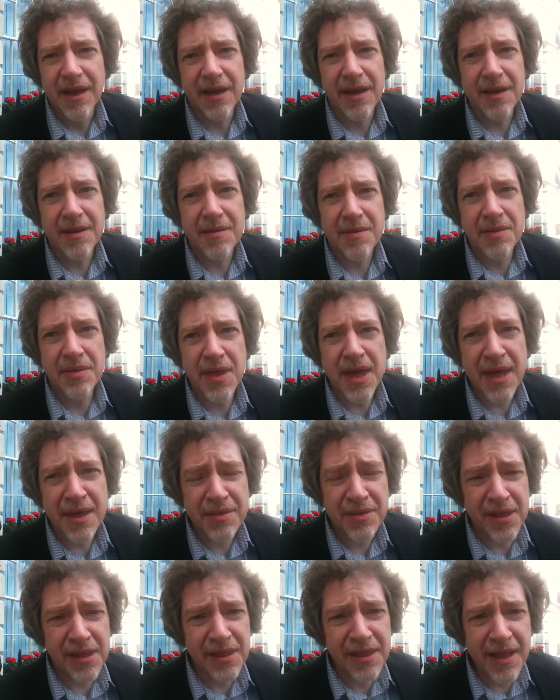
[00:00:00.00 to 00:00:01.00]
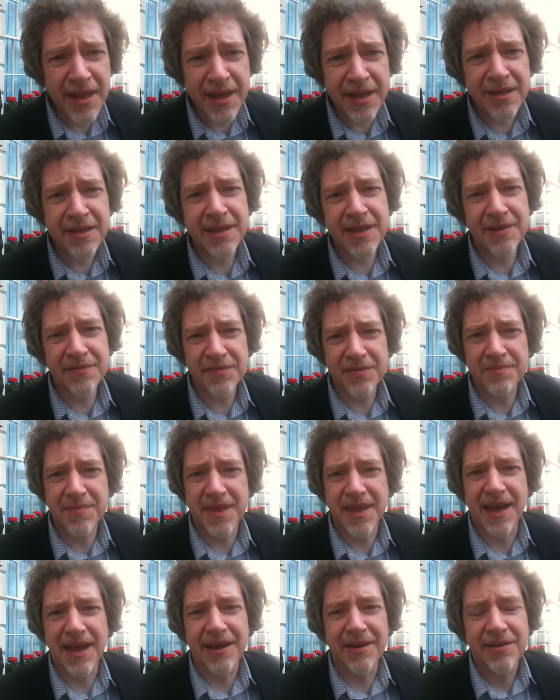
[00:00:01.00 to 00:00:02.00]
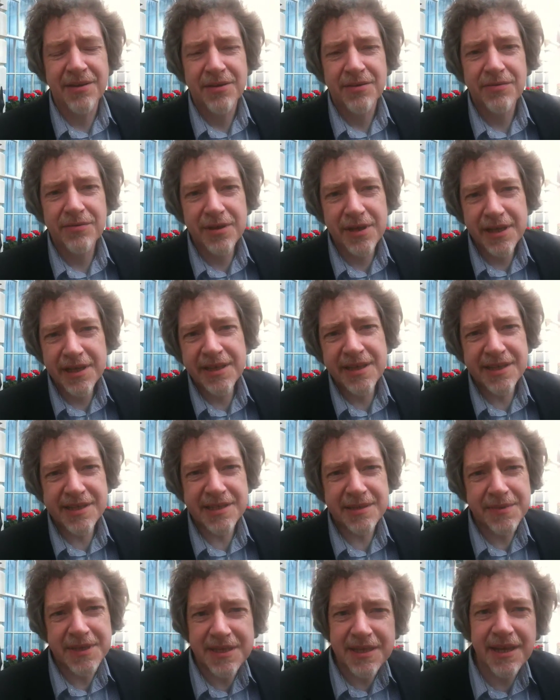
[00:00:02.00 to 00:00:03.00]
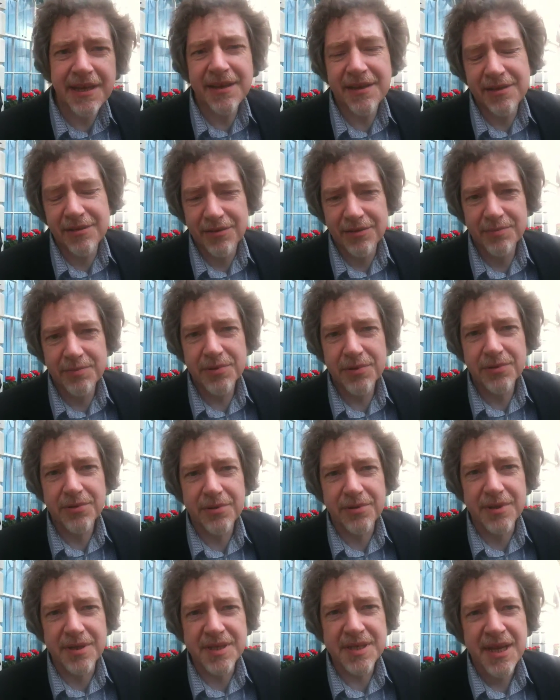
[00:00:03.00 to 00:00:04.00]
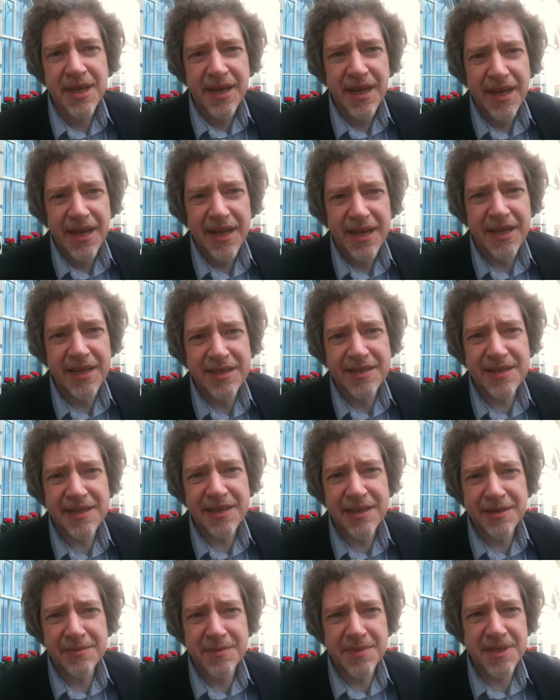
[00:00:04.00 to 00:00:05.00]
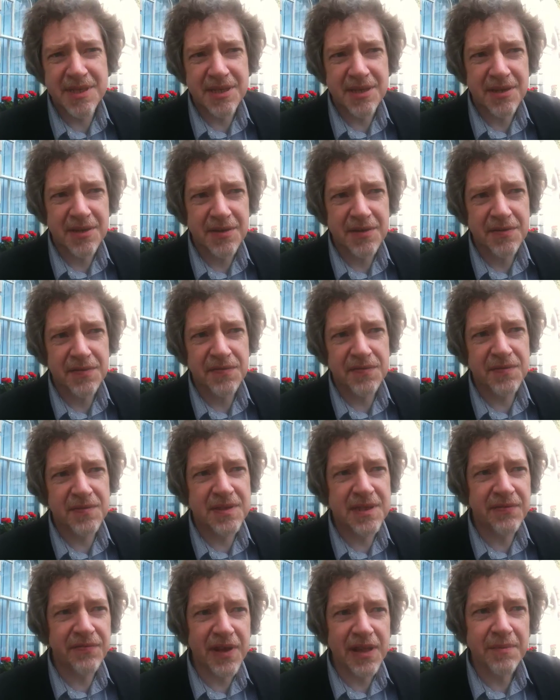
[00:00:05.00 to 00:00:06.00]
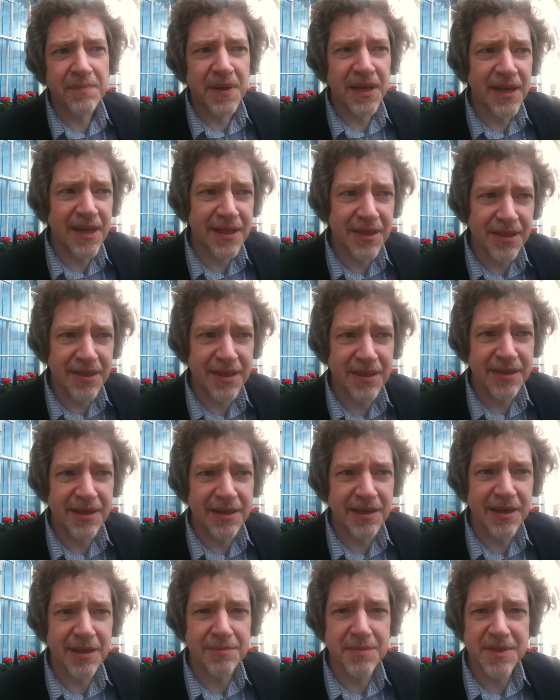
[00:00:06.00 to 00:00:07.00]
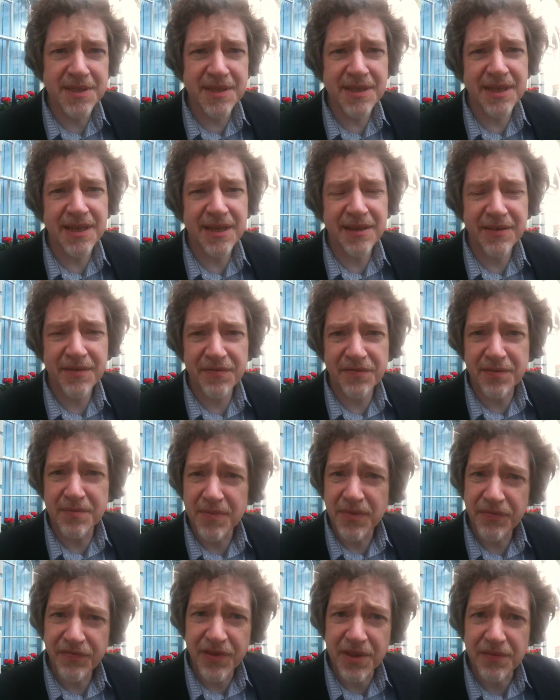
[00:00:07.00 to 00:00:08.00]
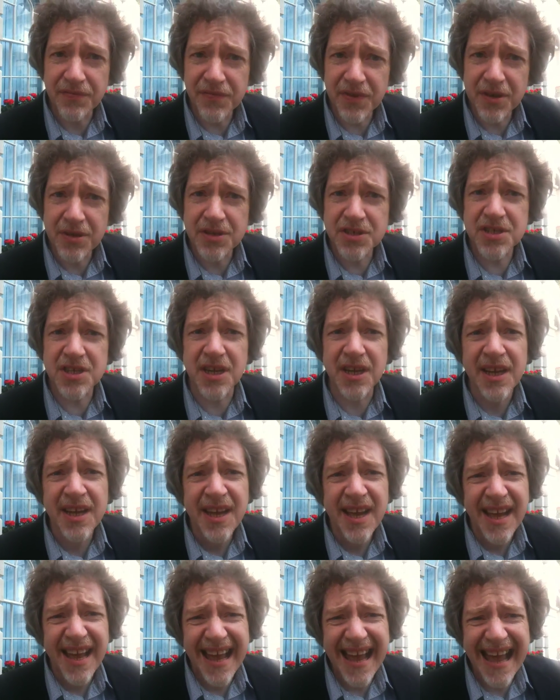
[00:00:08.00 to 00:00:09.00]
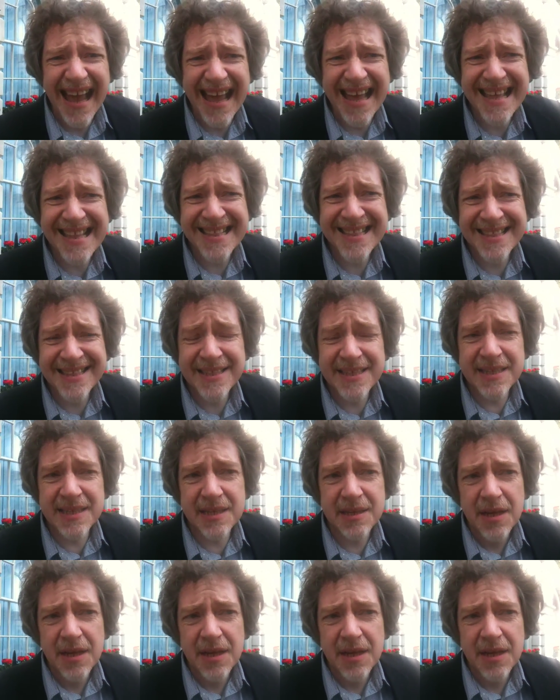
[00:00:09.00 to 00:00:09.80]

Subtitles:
The learning from that really needs to be taken on board in terms of developing anything that comes for the future. And